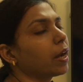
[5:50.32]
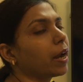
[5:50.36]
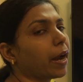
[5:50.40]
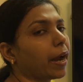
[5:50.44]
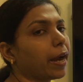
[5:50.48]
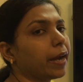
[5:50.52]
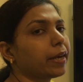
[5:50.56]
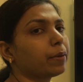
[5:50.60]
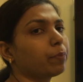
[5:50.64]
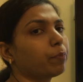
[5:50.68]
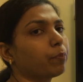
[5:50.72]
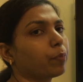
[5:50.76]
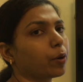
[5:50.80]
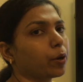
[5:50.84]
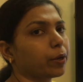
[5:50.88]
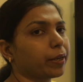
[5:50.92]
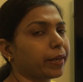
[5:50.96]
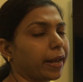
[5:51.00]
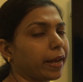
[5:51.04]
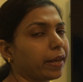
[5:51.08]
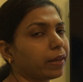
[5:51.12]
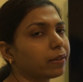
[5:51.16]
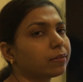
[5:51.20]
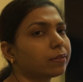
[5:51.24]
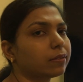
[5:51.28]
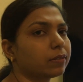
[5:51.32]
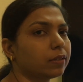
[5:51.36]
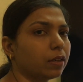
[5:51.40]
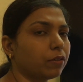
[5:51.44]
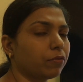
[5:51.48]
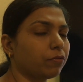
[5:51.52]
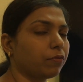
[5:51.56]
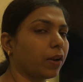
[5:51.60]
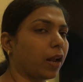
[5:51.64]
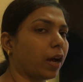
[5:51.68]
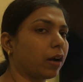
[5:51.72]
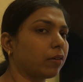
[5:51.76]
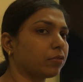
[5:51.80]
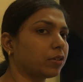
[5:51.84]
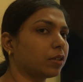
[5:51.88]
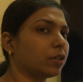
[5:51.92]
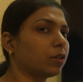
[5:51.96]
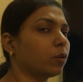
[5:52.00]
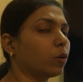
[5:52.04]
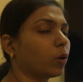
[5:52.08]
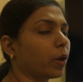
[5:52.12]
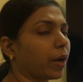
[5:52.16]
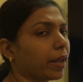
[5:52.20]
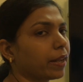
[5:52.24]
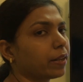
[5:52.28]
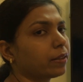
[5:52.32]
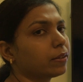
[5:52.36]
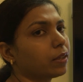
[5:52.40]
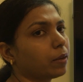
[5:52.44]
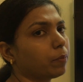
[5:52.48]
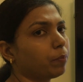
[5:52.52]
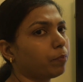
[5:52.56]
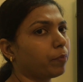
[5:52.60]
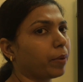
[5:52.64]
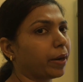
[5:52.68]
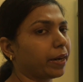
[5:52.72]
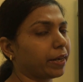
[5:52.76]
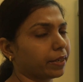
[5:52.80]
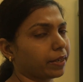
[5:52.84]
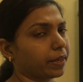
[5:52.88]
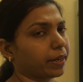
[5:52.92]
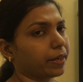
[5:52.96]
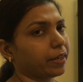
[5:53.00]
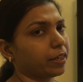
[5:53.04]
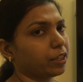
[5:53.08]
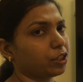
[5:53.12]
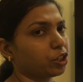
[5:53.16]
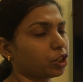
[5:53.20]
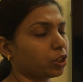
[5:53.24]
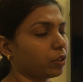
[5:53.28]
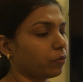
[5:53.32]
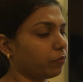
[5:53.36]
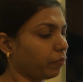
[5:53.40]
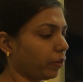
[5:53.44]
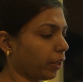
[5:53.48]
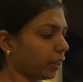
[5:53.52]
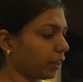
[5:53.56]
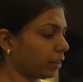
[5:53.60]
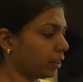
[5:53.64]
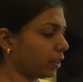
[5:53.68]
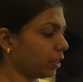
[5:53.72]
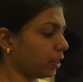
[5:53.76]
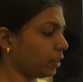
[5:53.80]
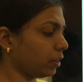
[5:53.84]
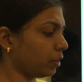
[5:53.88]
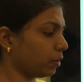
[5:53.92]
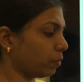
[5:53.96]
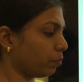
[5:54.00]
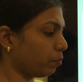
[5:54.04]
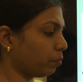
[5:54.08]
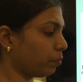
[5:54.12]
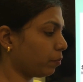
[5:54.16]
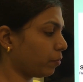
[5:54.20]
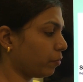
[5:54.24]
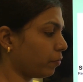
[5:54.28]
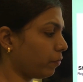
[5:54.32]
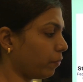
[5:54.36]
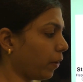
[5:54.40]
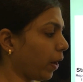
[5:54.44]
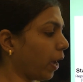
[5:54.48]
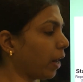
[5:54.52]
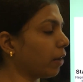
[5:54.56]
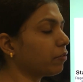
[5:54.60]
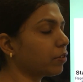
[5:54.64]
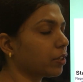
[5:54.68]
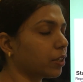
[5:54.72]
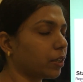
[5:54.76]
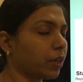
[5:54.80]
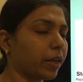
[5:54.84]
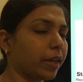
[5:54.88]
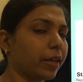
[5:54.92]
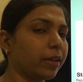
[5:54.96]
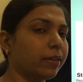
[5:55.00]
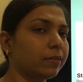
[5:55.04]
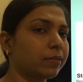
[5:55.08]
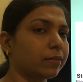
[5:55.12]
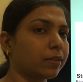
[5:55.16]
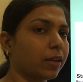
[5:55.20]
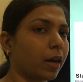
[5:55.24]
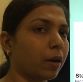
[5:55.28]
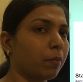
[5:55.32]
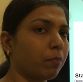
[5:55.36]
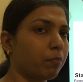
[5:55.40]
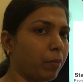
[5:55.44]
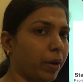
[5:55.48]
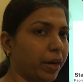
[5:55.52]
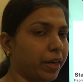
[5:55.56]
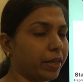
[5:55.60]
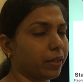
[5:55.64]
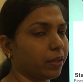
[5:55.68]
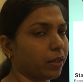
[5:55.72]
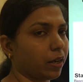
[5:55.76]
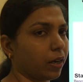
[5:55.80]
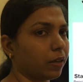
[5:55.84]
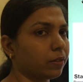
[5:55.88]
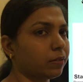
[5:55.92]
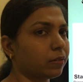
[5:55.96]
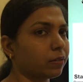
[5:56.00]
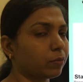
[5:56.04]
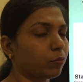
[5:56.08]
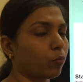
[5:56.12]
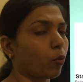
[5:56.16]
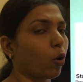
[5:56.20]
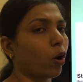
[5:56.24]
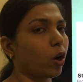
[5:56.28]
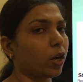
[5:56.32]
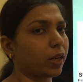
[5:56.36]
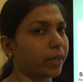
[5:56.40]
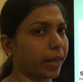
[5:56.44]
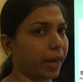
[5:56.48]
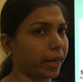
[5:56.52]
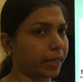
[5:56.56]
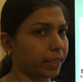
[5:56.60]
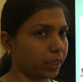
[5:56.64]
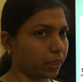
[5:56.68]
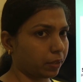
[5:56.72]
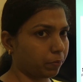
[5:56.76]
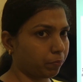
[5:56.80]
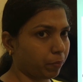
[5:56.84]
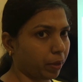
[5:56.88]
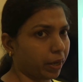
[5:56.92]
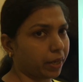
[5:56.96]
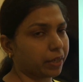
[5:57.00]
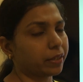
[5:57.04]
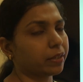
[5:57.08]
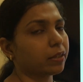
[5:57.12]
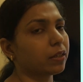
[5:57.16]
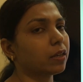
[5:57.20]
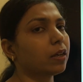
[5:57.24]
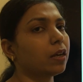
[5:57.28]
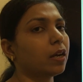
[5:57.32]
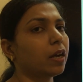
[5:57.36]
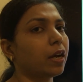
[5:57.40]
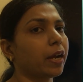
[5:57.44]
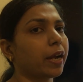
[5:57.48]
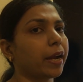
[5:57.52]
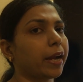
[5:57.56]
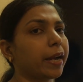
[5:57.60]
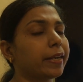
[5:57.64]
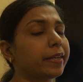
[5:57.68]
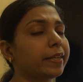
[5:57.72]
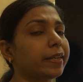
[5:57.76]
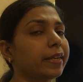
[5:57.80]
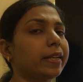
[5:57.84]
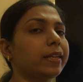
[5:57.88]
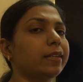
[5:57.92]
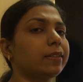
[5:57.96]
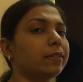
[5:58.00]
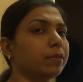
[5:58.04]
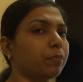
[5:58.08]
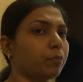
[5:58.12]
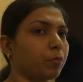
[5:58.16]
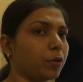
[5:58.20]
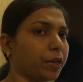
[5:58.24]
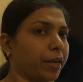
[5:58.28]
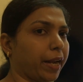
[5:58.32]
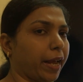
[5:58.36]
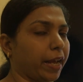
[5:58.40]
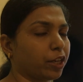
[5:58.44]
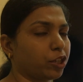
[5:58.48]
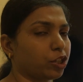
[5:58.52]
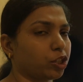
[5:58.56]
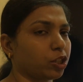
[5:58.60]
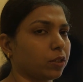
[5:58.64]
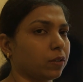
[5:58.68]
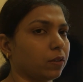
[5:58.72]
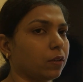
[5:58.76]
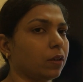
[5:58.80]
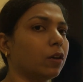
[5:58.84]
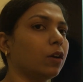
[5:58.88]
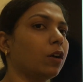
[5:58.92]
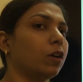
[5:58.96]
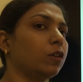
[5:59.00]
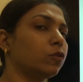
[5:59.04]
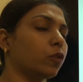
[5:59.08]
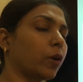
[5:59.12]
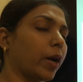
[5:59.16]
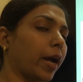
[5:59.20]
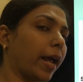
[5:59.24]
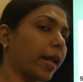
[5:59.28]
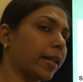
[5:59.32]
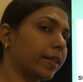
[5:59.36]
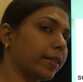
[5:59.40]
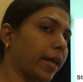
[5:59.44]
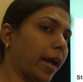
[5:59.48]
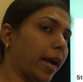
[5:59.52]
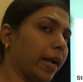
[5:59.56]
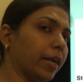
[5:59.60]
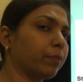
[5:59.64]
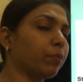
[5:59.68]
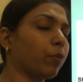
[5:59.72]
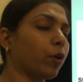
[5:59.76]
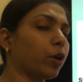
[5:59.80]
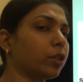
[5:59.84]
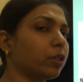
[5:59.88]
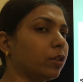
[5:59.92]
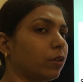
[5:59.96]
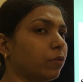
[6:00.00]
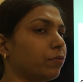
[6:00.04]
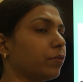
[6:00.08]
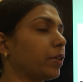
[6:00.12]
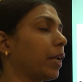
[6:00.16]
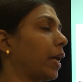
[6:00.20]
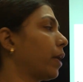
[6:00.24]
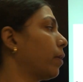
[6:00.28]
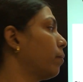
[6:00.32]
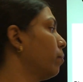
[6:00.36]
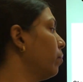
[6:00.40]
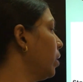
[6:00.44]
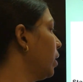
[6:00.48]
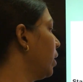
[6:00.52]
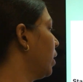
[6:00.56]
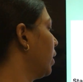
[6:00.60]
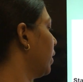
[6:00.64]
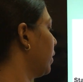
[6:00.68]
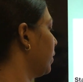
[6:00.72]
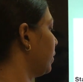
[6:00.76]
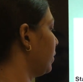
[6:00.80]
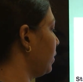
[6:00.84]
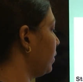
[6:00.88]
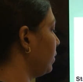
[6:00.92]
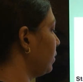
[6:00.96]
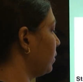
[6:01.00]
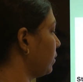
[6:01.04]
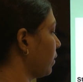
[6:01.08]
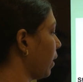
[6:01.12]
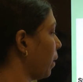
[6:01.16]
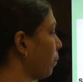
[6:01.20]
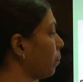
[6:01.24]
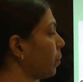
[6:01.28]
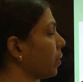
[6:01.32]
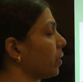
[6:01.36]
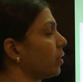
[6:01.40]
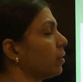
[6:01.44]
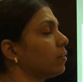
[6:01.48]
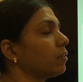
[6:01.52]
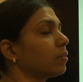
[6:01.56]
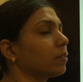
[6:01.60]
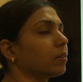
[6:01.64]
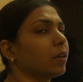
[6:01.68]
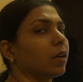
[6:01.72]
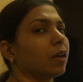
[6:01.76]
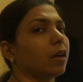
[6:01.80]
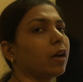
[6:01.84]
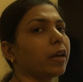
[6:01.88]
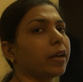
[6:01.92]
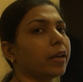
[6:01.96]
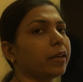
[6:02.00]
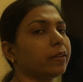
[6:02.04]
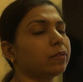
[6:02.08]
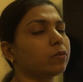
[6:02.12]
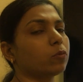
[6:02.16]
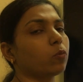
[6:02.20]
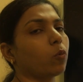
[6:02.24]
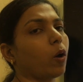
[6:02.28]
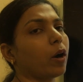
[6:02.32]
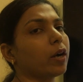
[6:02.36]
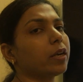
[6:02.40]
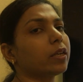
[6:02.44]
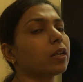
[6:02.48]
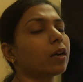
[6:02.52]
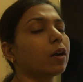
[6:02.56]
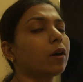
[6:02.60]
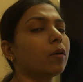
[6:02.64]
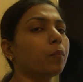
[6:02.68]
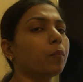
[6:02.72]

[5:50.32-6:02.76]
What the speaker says: It protects the flower in the bud condition. When the flower is a bud, a small tiny bud, it needs protection. So at that point of time, the sepals is what